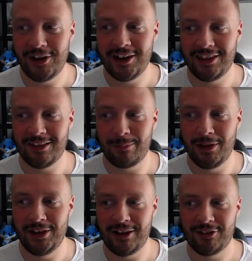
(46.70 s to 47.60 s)
this
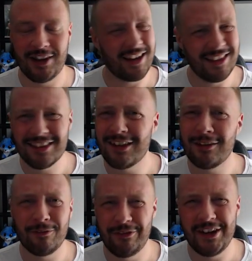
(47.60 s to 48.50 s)
build and I was like, this
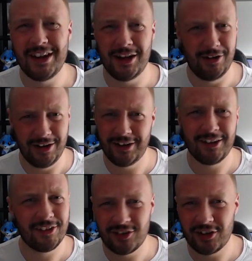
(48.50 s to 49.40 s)
doesn't fit here. It
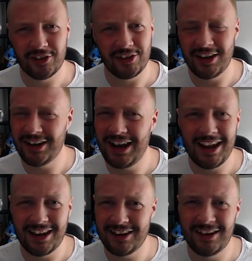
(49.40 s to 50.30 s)

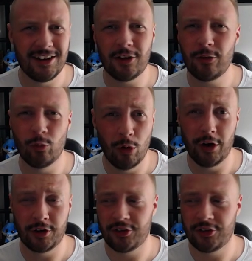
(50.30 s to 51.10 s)
doesn't work.